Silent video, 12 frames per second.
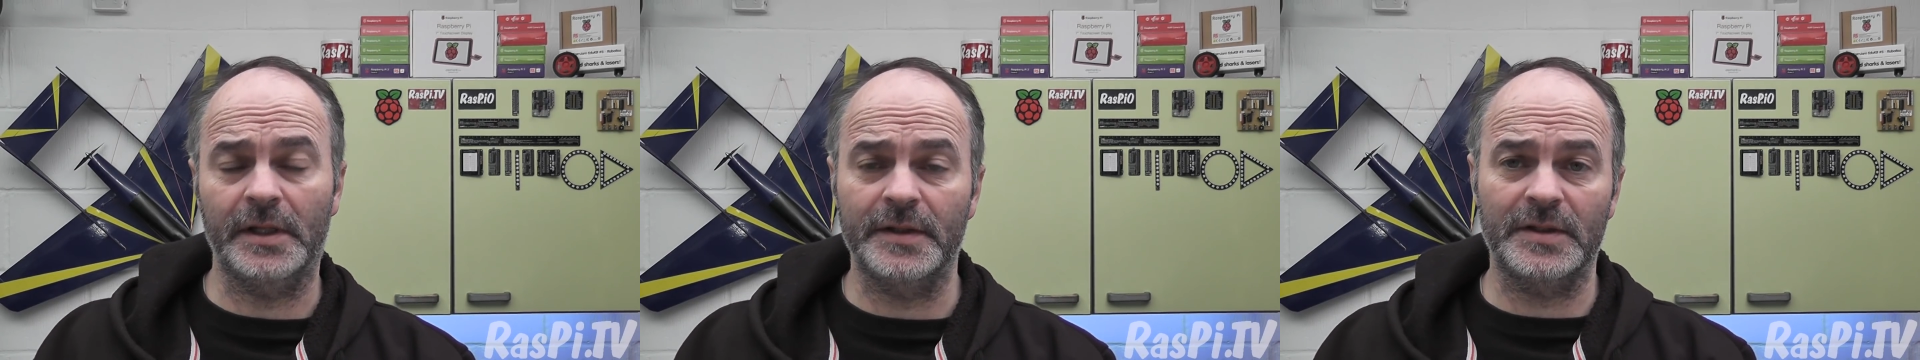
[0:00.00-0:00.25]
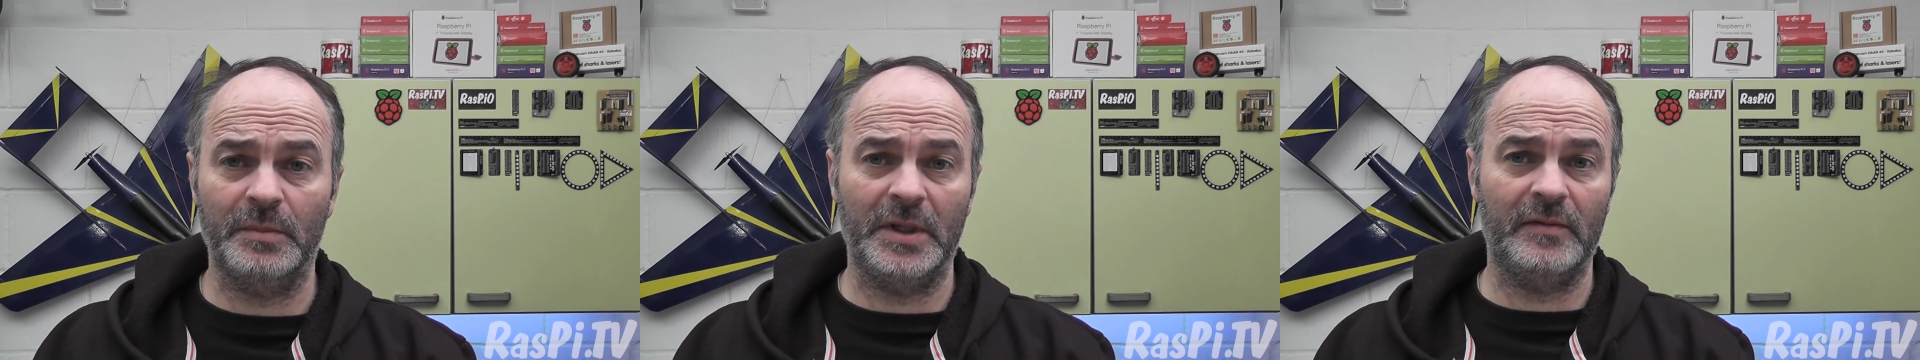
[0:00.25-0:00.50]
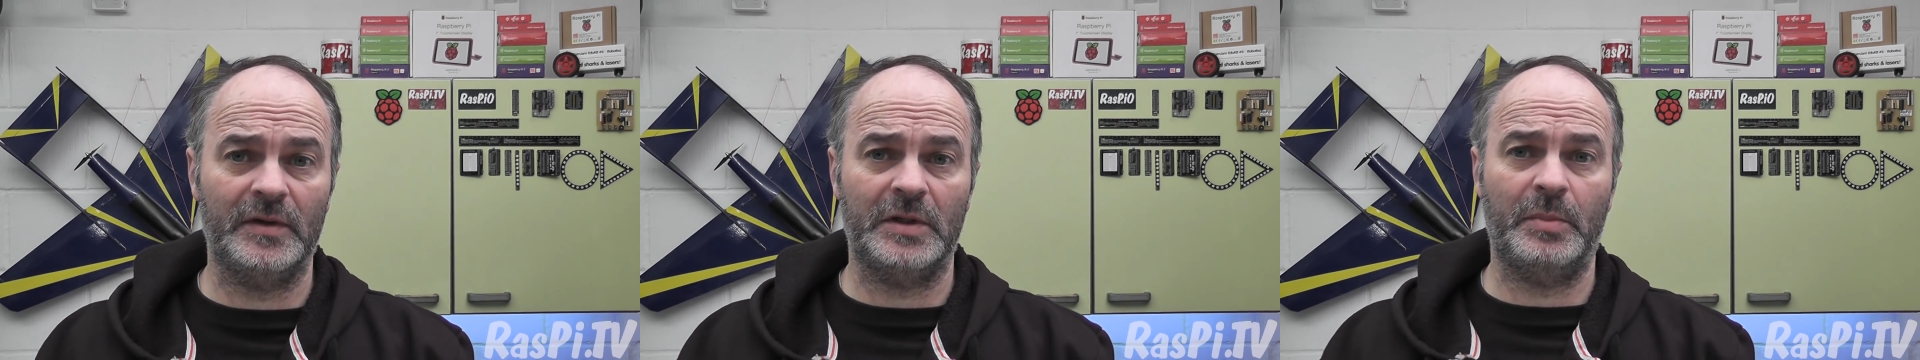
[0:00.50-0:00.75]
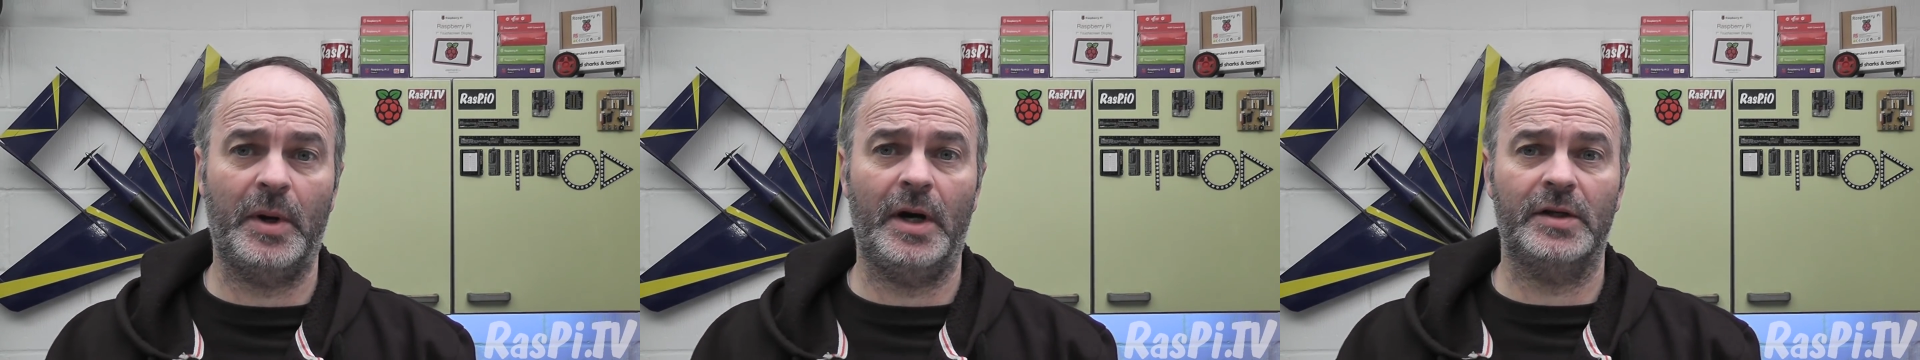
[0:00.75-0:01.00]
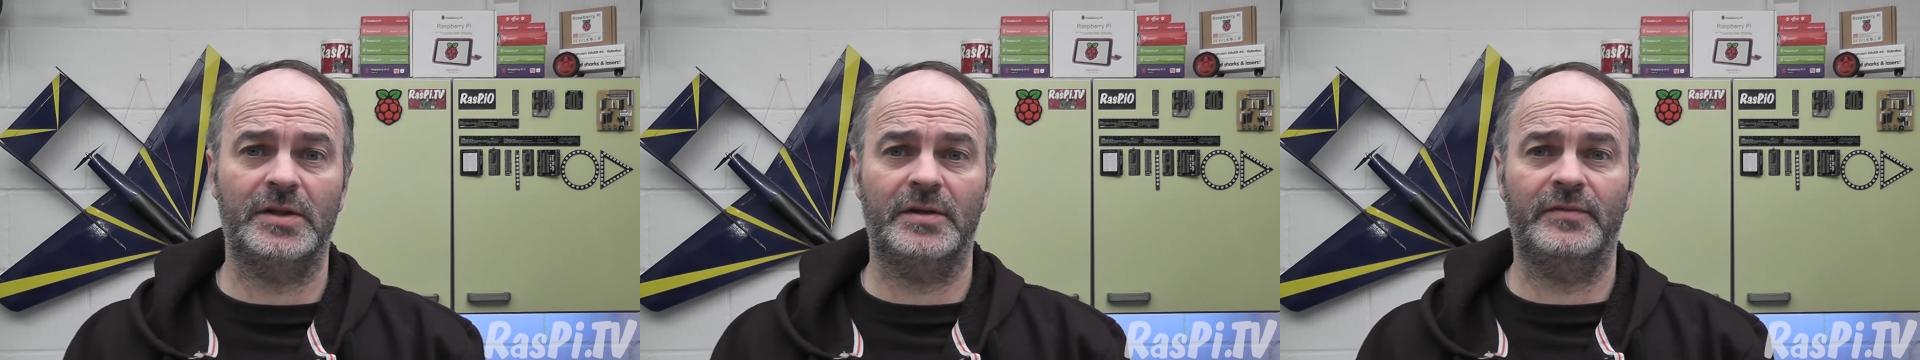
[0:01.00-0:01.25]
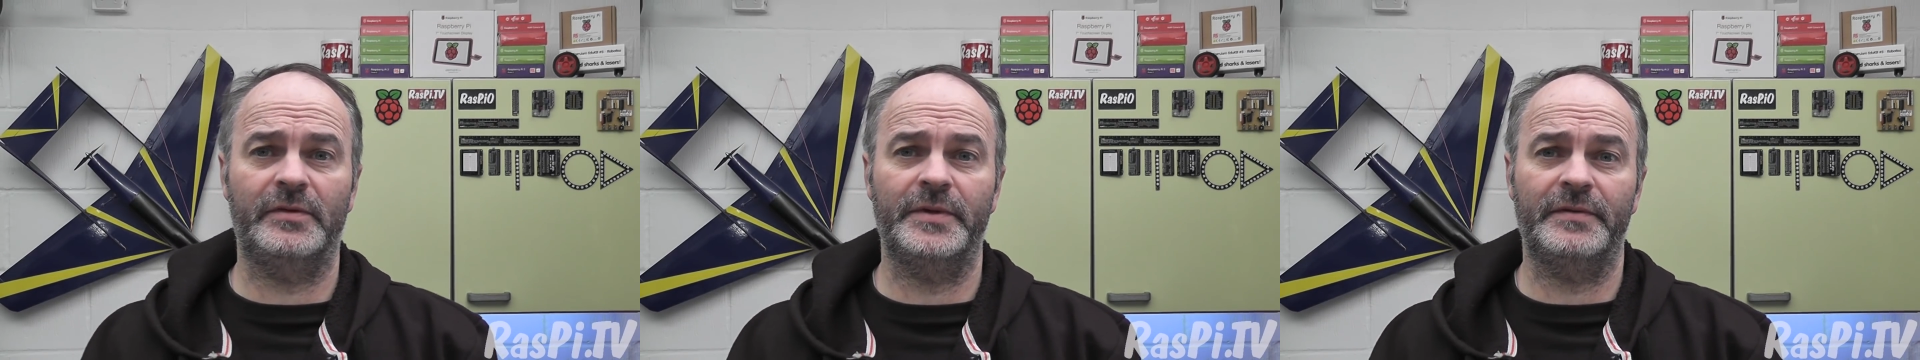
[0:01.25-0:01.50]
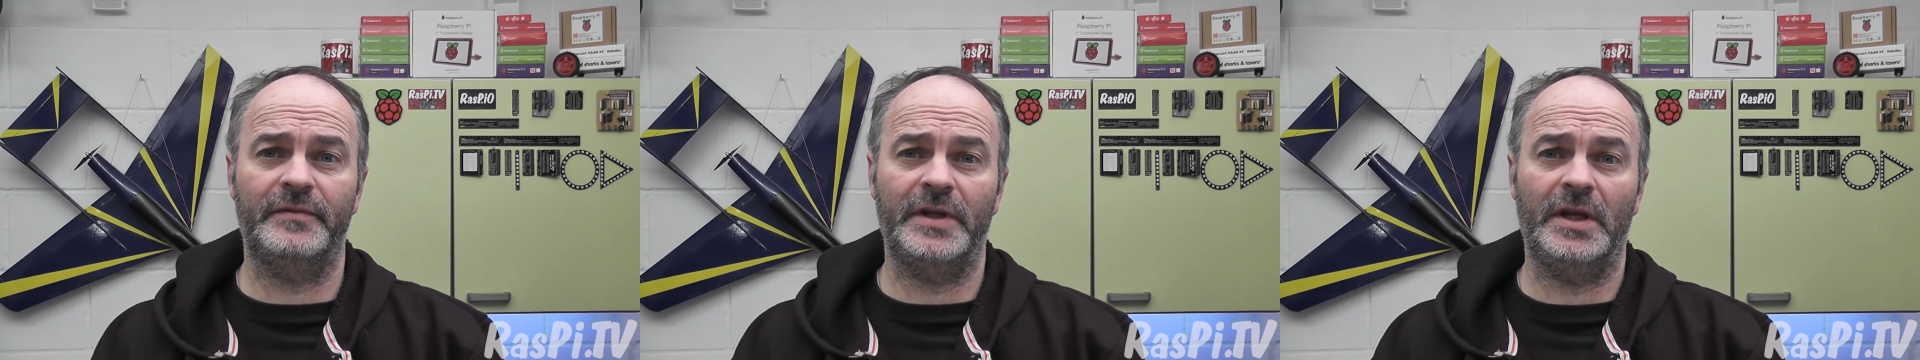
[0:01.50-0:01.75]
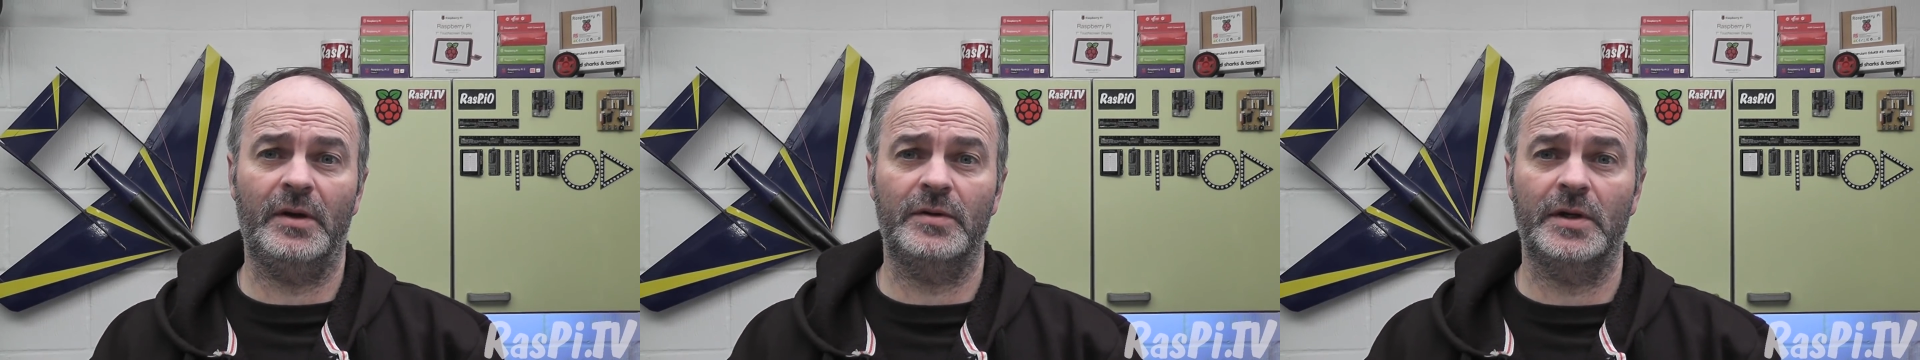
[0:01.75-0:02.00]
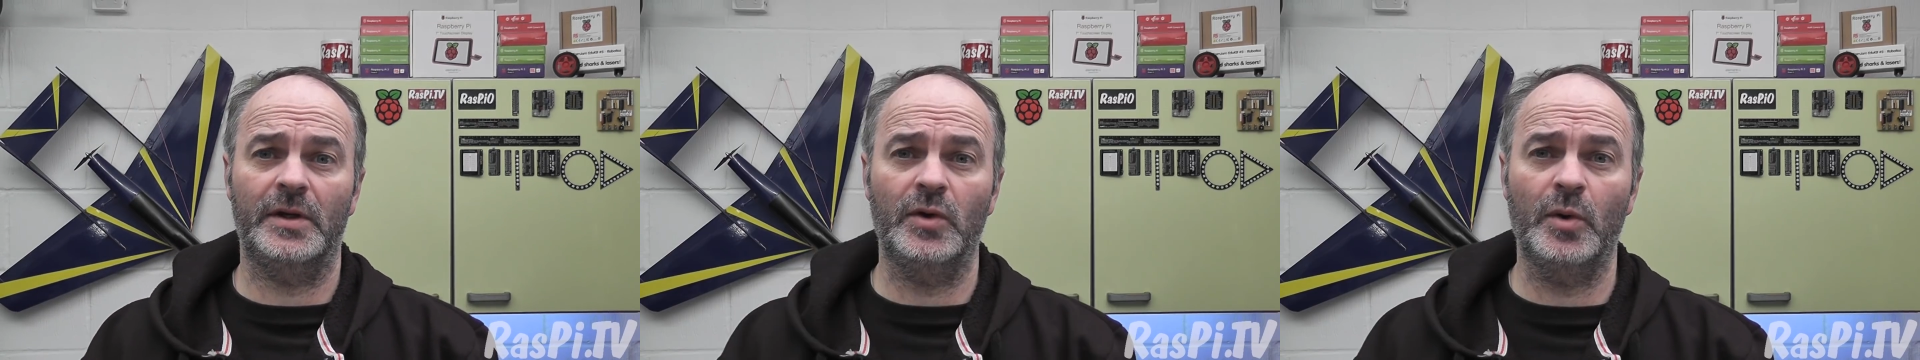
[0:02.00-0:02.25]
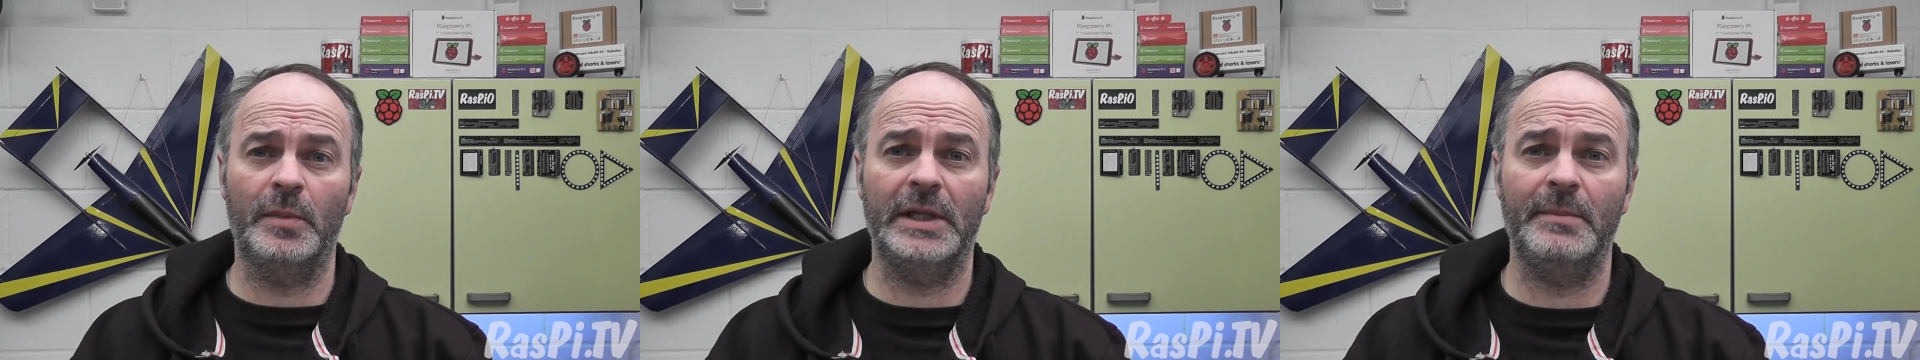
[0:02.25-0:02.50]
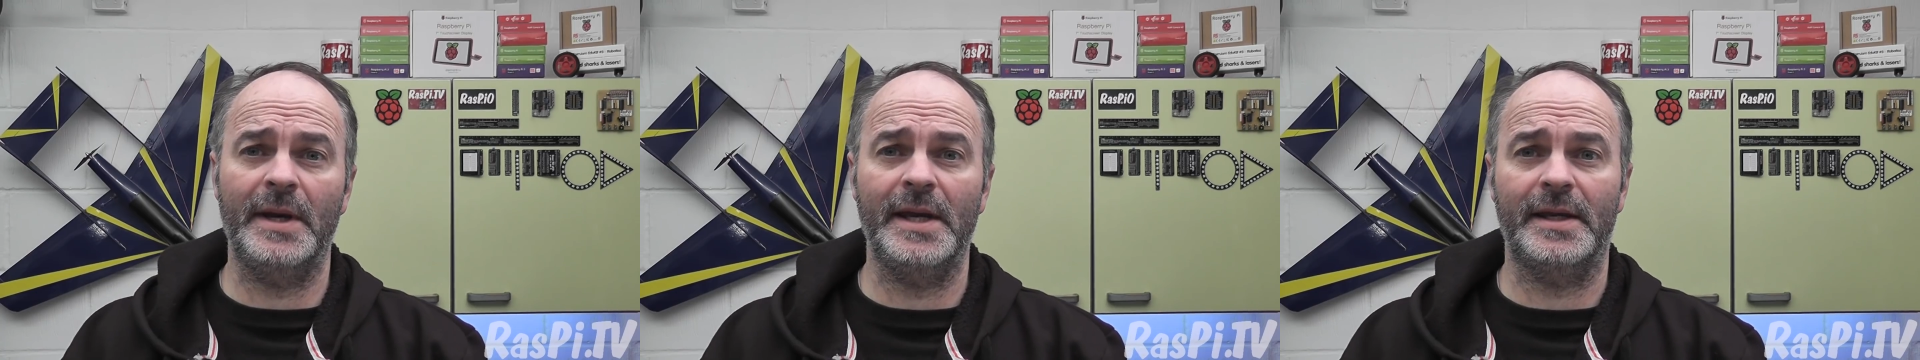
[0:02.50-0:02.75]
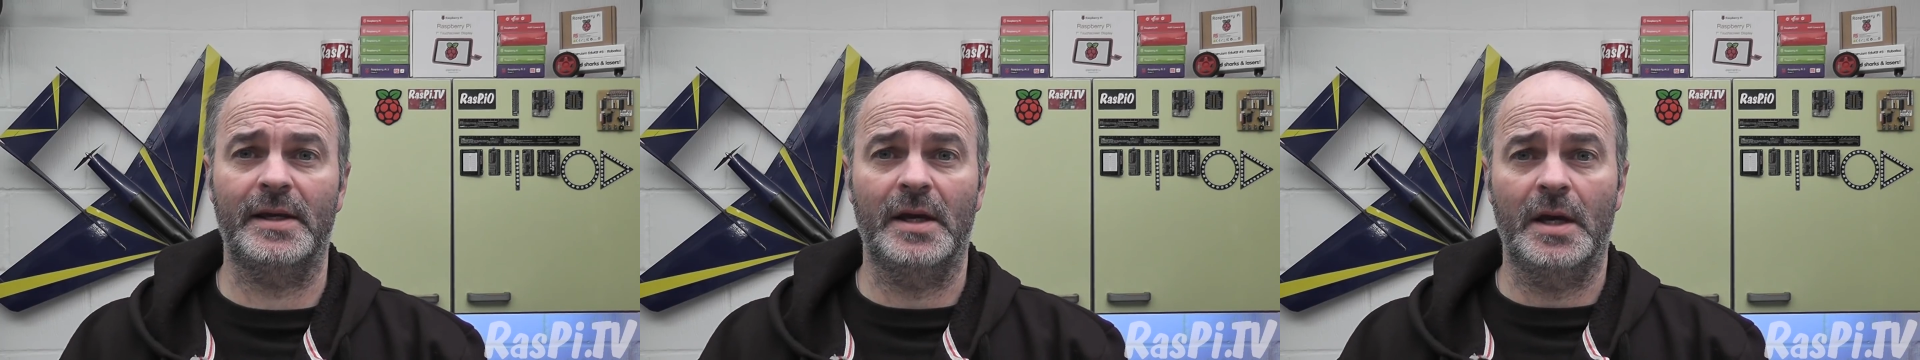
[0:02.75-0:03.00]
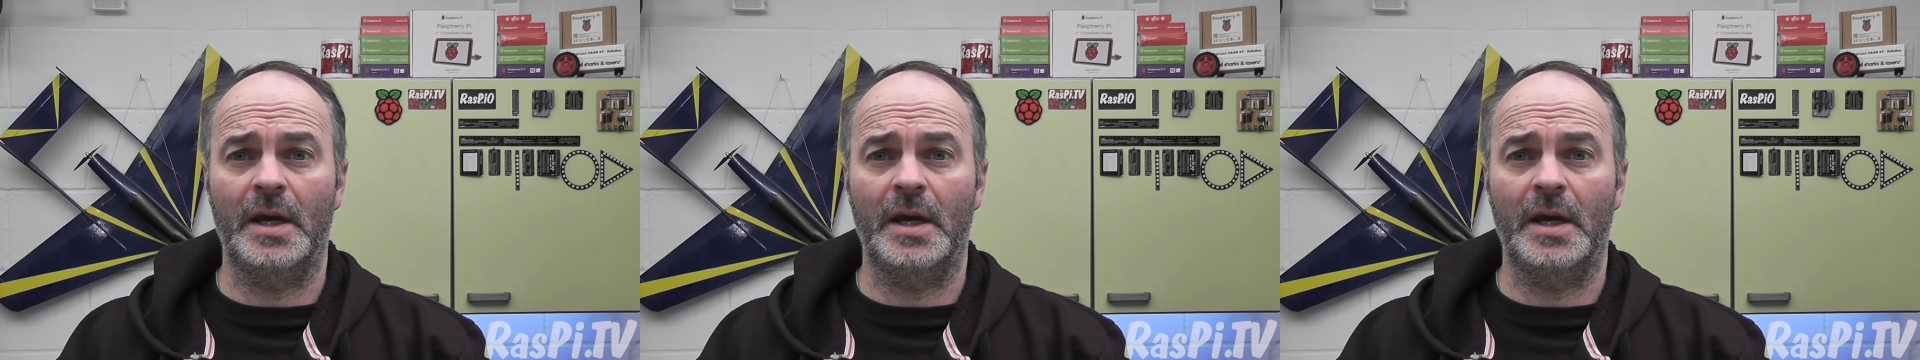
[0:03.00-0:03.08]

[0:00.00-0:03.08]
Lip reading: It's a bit of a departure from the videos I normally make,